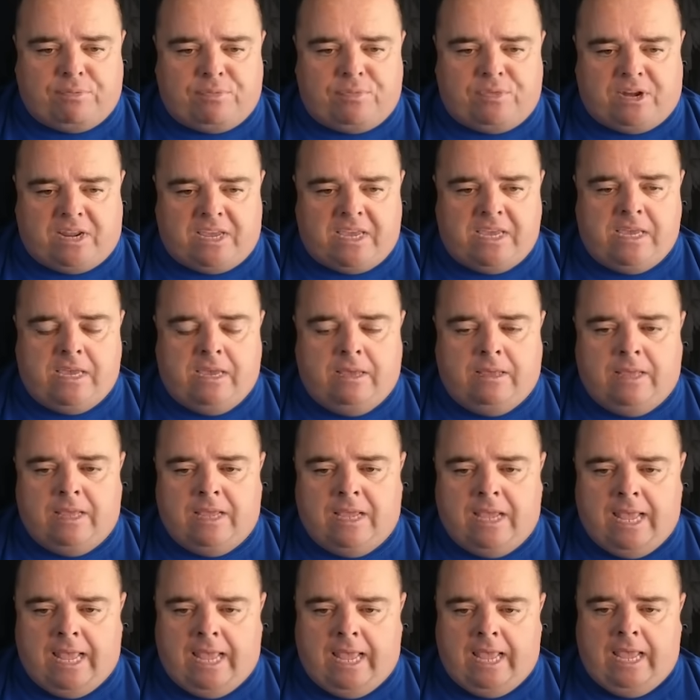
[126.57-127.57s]
three
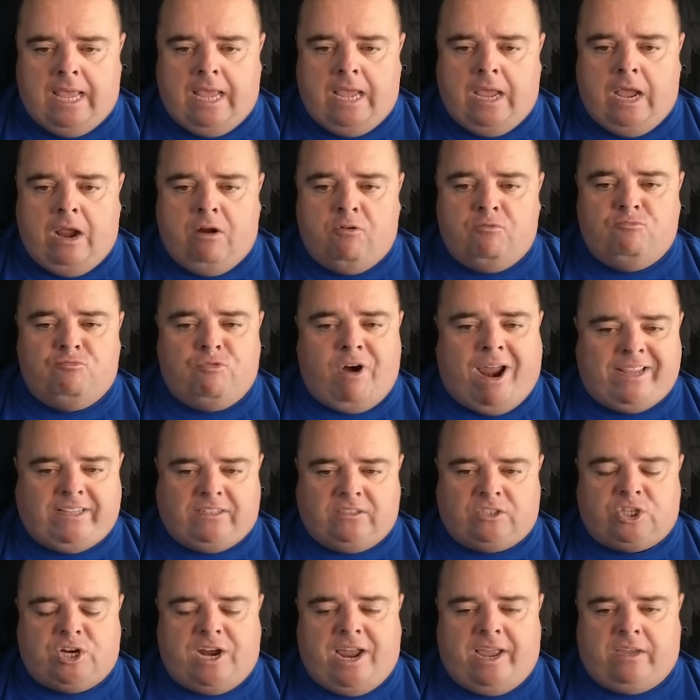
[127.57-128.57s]

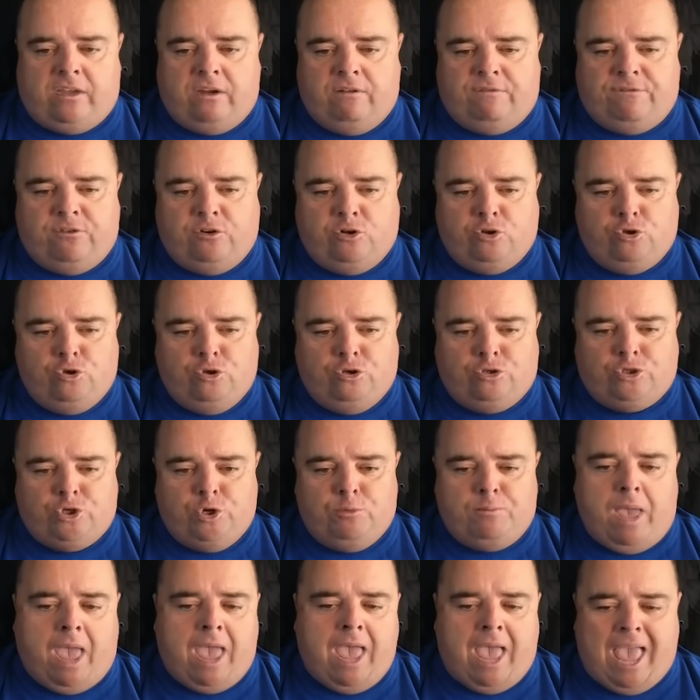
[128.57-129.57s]
rank tracker for
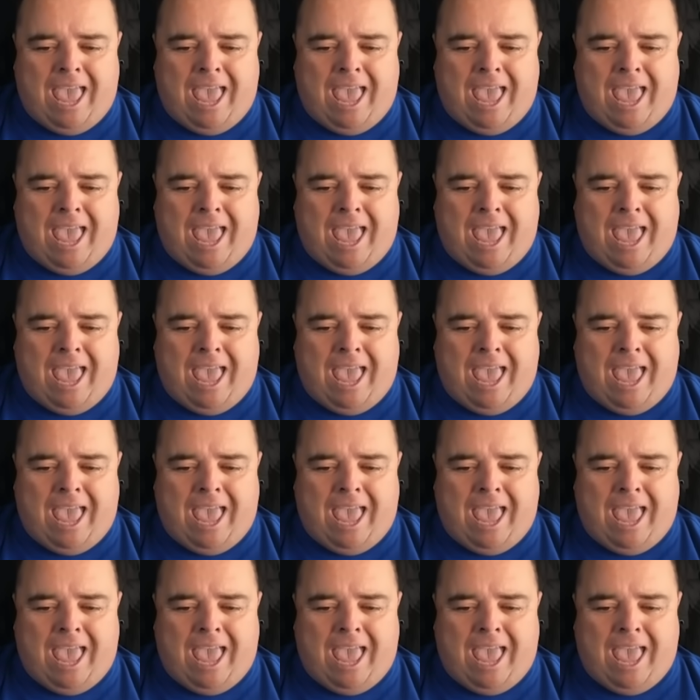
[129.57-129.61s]
YouTube.